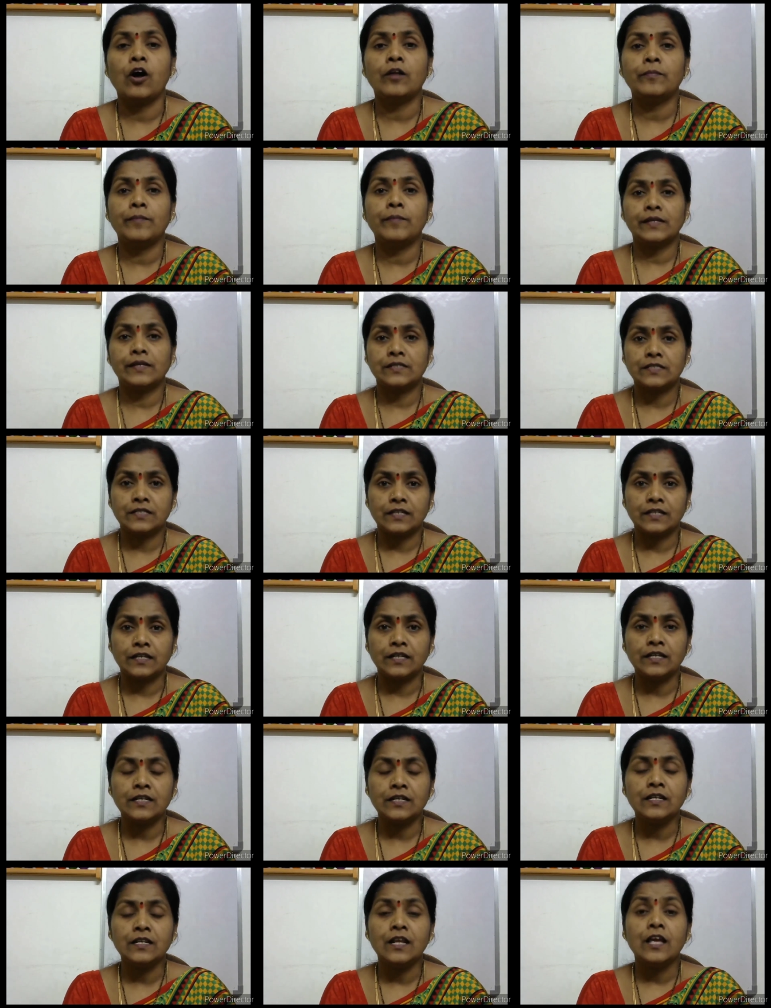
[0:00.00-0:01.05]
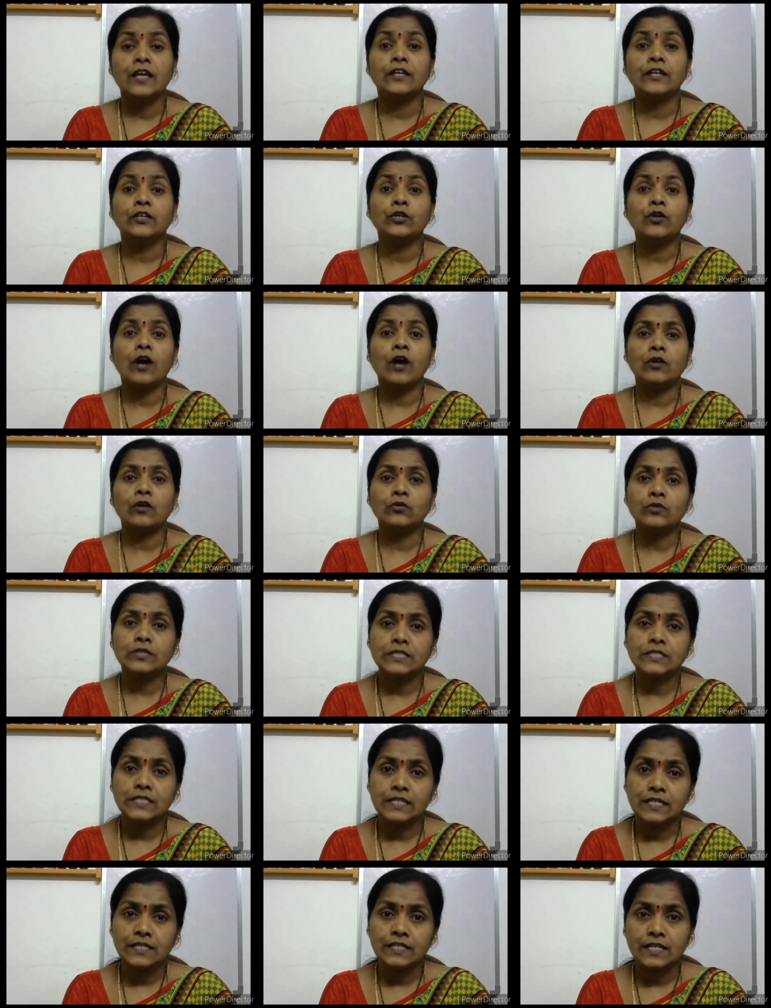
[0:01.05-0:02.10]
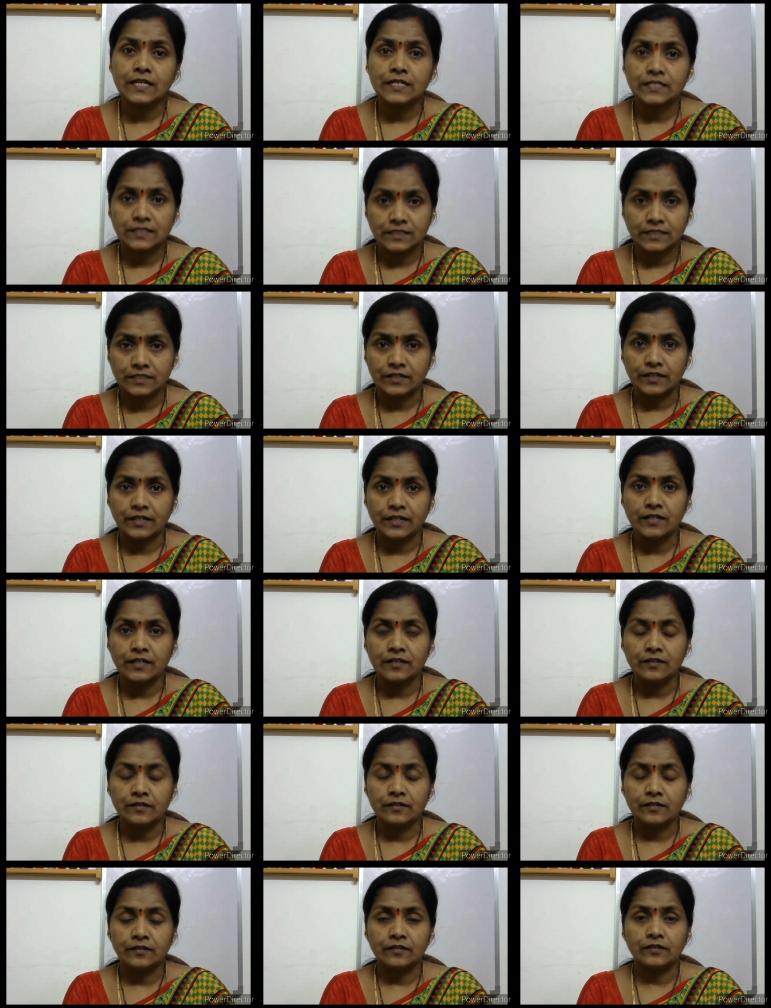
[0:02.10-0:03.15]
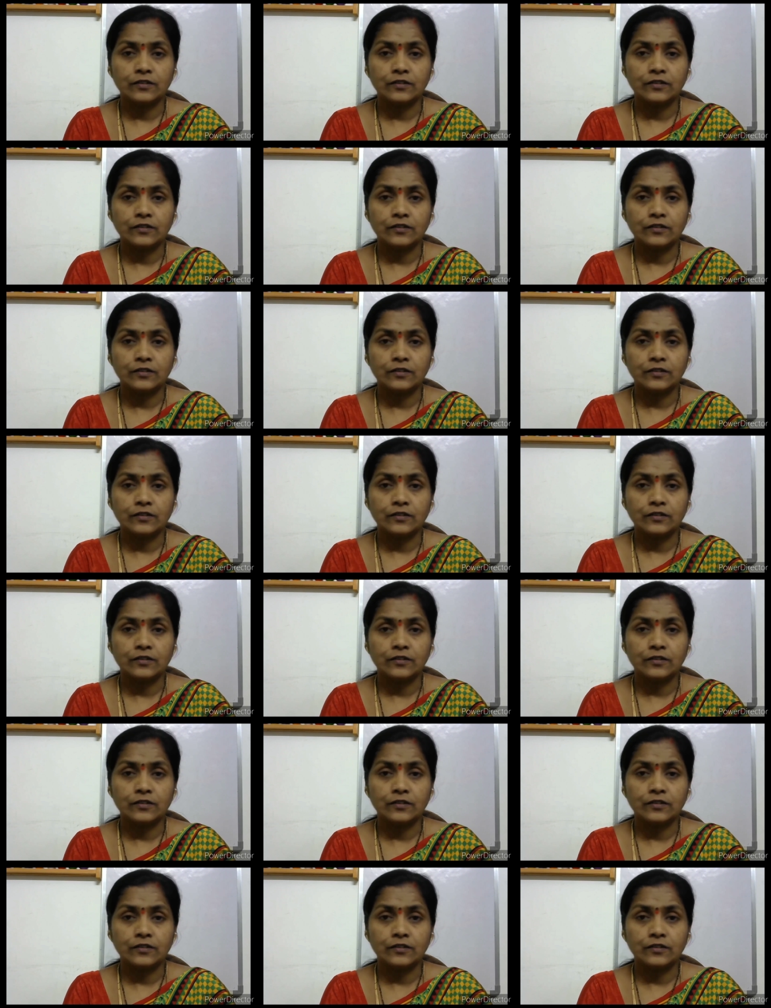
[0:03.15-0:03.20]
on my screen. You have to see that screen.